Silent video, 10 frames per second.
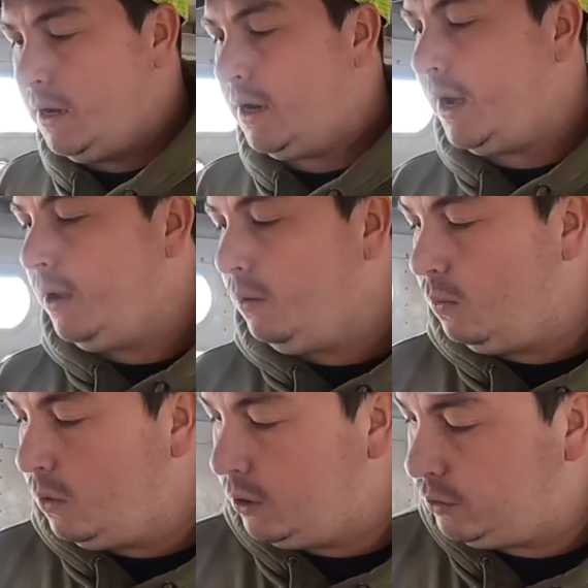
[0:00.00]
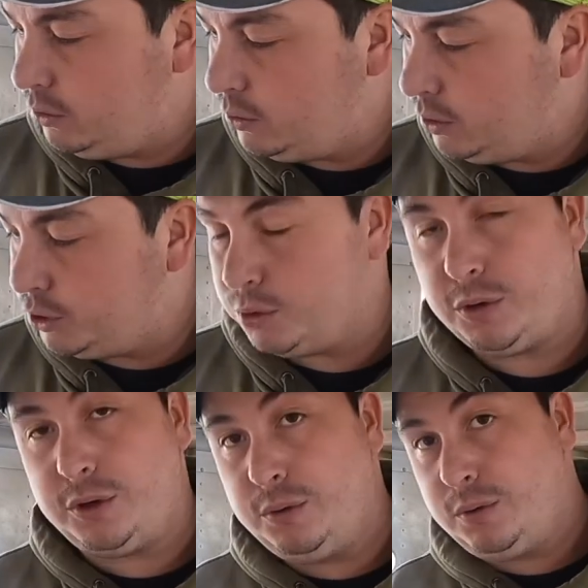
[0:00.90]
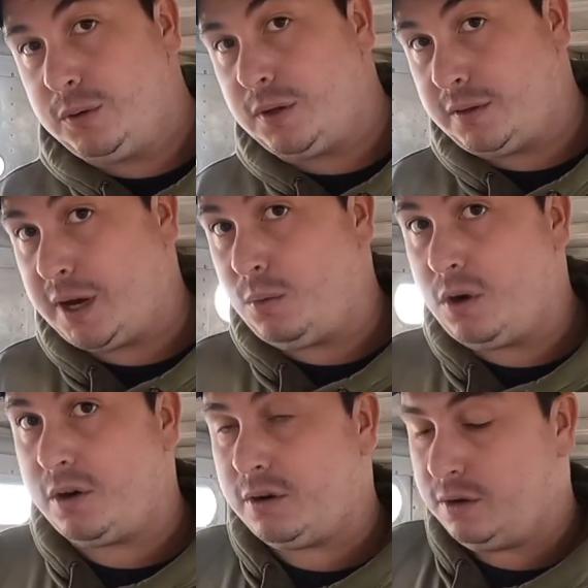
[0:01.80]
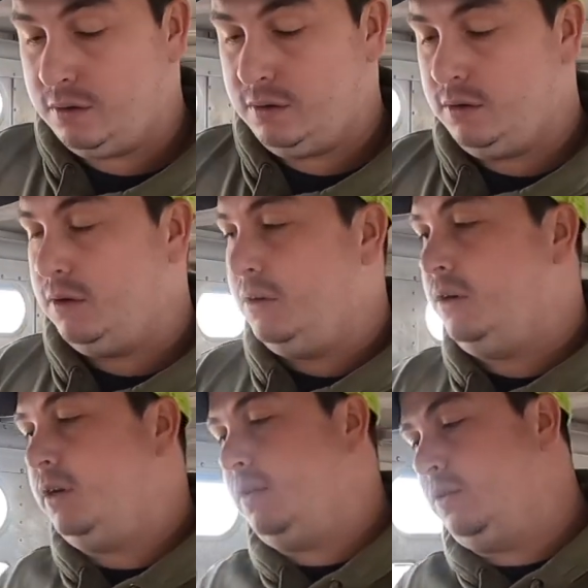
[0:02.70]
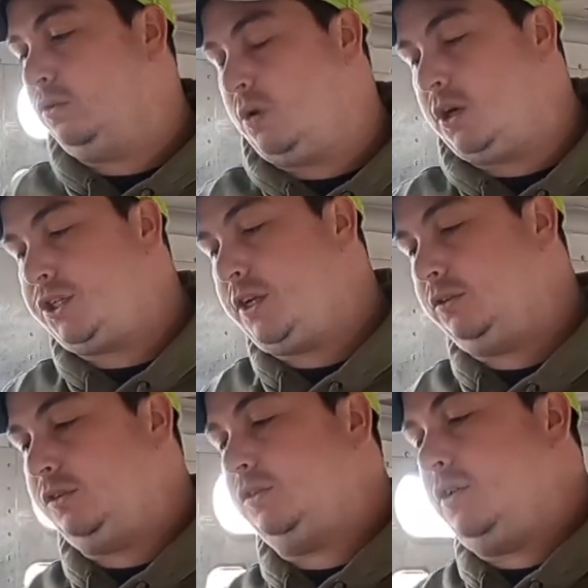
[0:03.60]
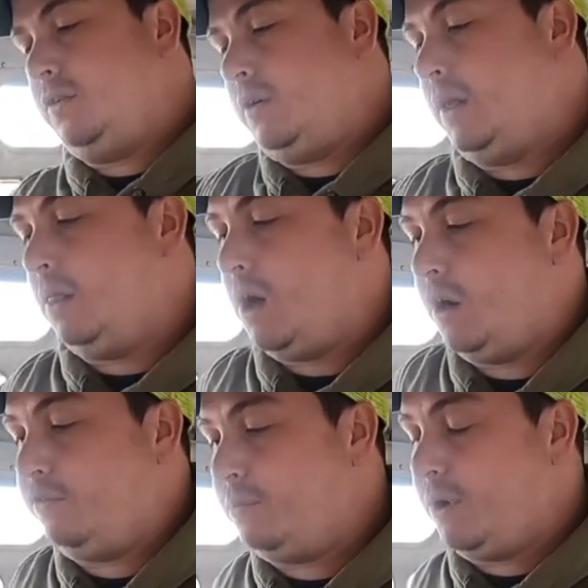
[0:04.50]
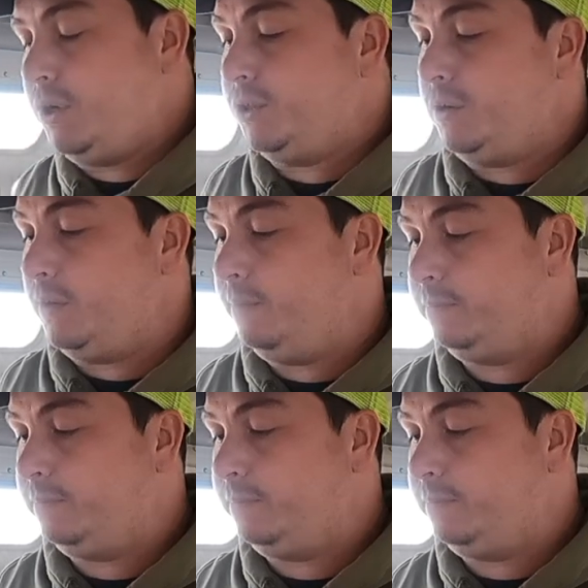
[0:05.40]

I want to assure you that that water in those washouts is under a lot of pressure.